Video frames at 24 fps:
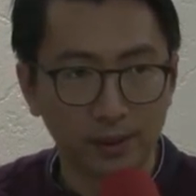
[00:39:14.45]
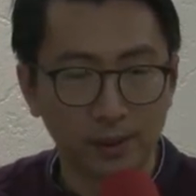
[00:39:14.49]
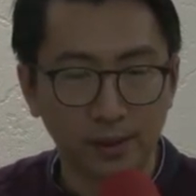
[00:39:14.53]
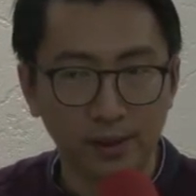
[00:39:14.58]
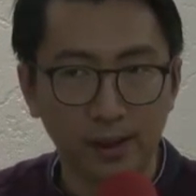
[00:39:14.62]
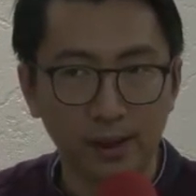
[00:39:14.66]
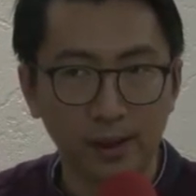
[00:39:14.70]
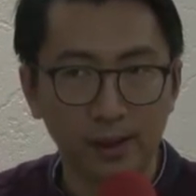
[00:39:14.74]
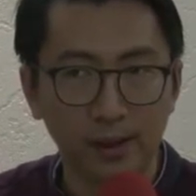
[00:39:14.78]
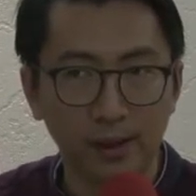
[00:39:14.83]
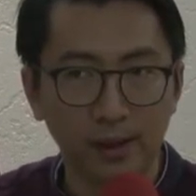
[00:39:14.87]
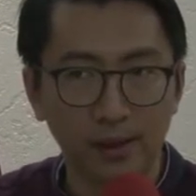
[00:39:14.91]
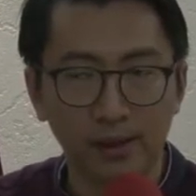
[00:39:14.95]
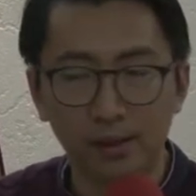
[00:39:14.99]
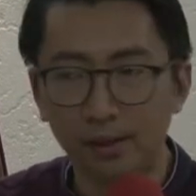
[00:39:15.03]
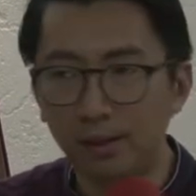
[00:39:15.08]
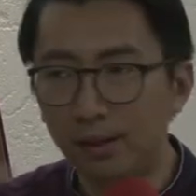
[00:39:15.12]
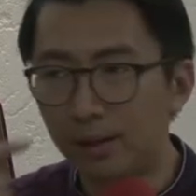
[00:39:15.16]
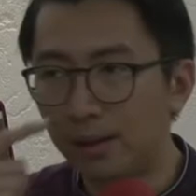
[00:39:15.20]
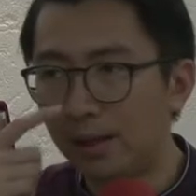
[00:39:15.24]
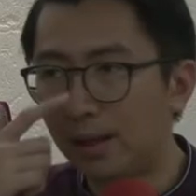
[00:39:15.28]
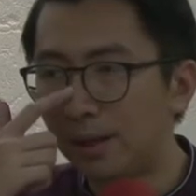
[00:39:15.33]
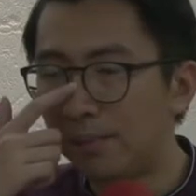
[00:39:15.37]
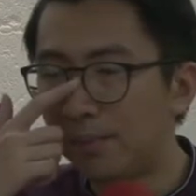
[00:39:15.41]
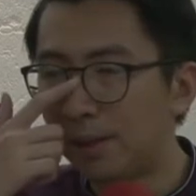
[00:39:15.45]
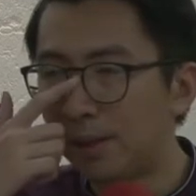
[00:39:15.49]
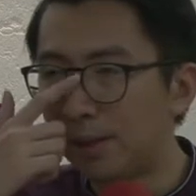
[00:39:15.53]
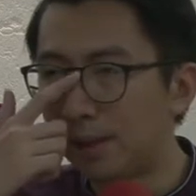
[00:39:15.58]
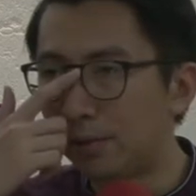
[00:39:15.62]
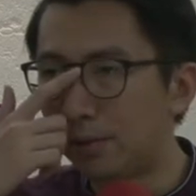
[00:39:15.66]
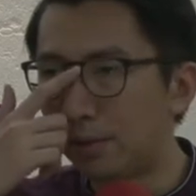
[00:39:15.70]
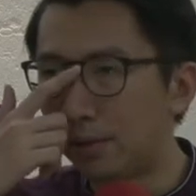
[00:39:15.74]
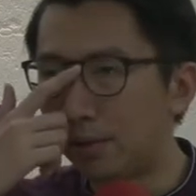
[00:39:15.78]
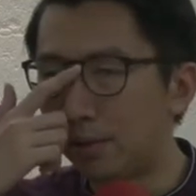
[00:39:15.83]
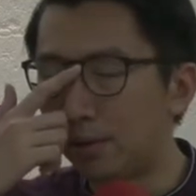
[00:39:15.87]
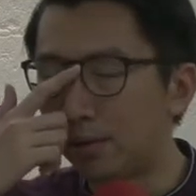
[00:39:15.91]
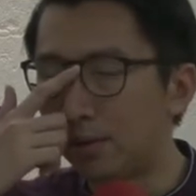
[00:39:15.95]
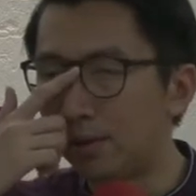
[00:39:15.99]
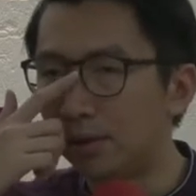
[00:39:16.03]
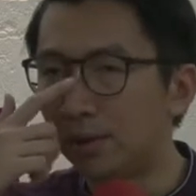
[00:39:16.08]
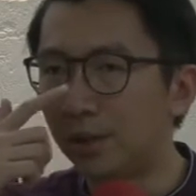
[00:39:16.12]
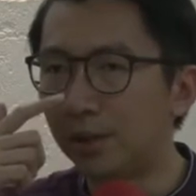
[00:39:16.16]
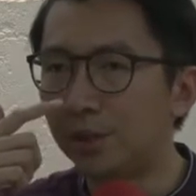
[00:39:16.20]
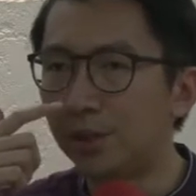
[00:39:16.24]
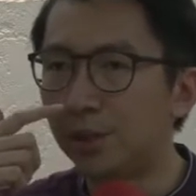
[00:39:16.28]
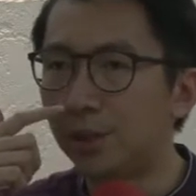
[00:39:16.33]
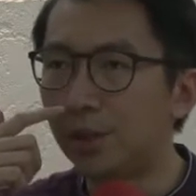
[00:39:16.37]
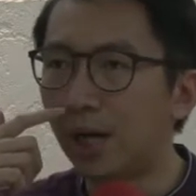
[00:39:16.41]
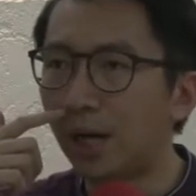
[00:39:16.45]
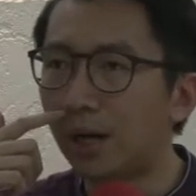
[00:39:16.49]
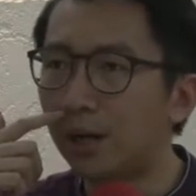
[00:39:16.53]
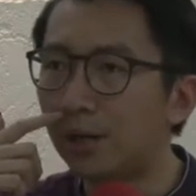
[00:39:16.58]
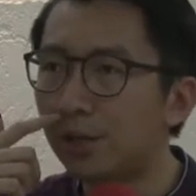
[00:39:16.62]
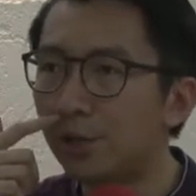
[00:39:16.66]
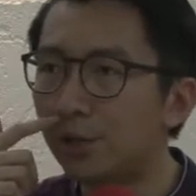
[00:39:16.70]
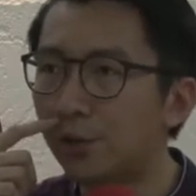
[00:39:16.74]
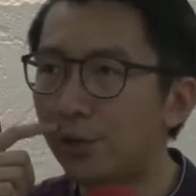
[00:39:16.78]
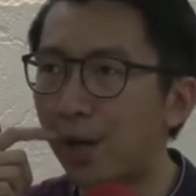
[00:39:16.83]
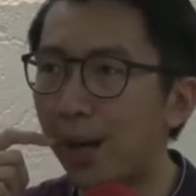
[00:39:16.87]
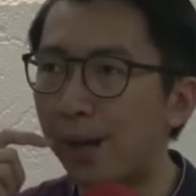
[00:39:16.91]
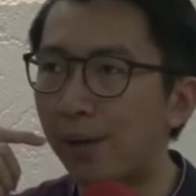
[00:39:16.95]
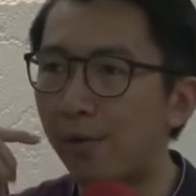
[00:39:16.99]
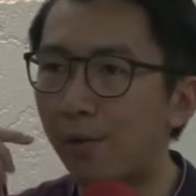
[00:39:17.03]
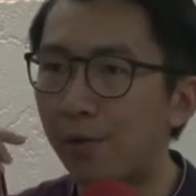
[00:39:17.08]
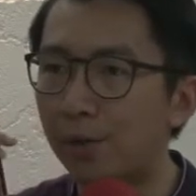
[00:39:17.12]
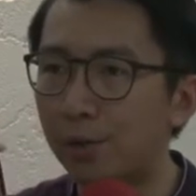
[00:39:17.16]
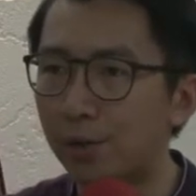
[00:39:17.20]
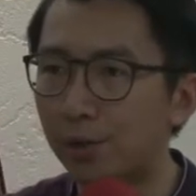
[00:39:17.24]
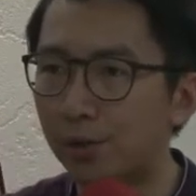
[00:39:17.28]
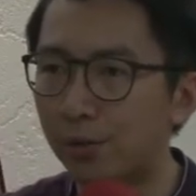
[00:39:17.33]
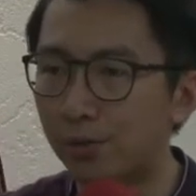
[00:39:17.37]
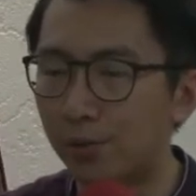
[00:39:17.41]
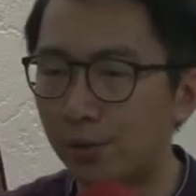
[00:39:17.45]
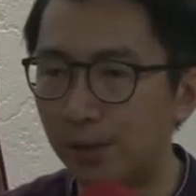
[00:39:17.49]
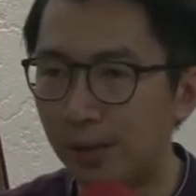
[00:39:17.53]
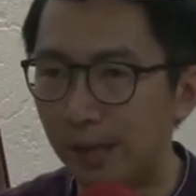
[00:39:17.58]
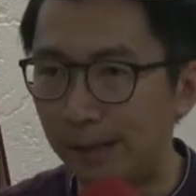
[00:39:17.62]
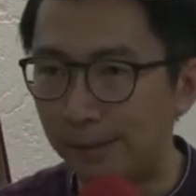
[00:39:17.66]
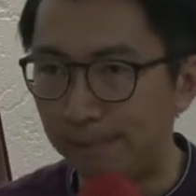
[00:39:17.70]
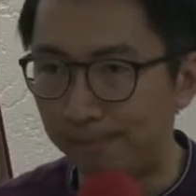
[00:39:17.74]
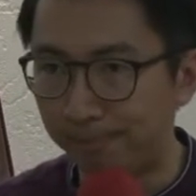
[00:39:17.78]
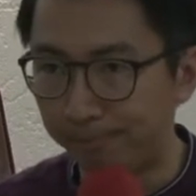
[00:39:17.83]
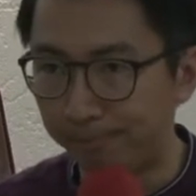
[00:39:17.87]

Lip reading: And let me tell you, the younger generation today,